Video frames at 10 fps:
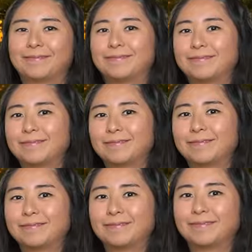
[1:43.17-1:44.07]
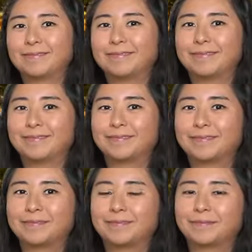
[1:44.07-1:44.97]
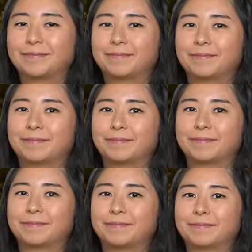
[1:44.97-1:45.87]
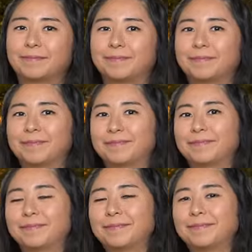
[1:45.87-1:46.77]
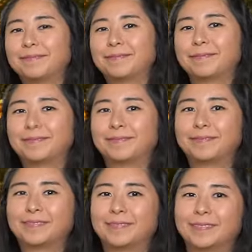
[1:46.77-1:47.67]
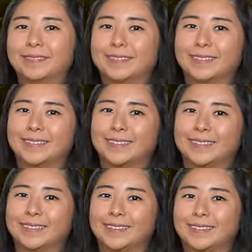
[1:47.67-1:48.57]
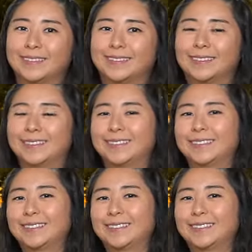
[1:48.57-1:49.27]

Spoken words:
(silent)